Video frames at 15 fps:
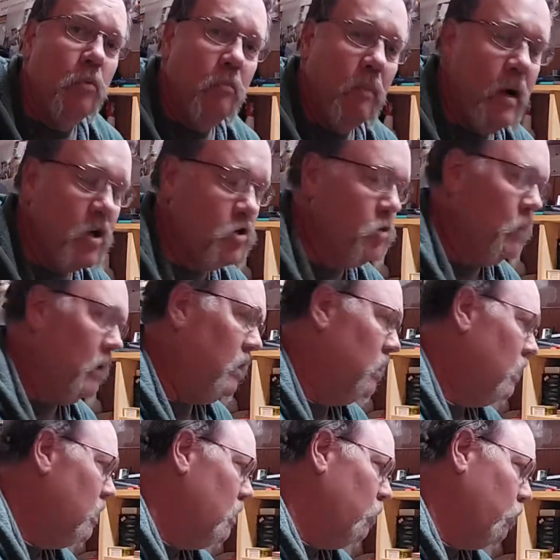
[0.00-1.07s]
measurement.
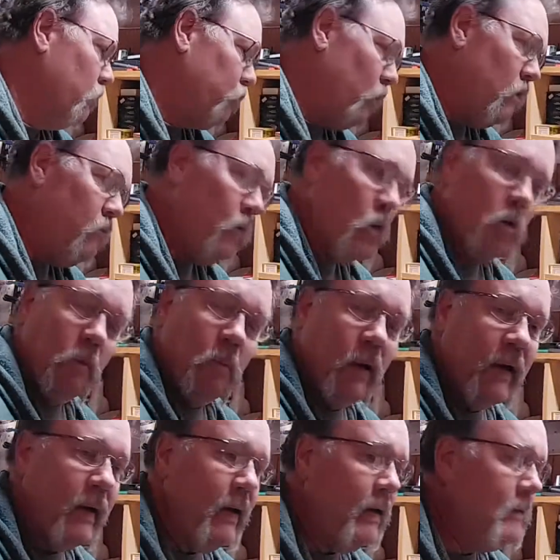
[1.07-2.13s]
With front focal
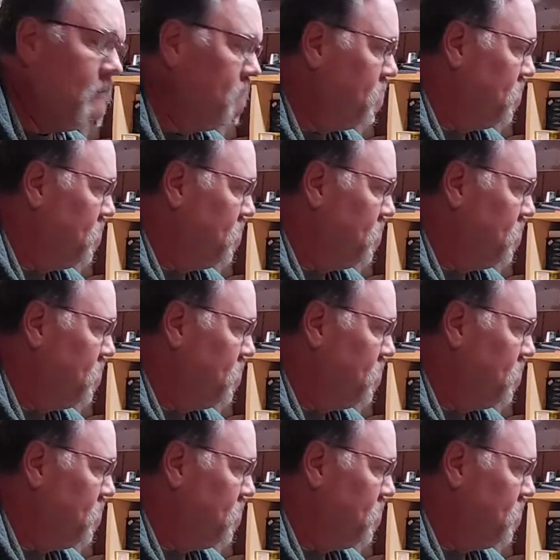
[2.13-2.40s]
plane,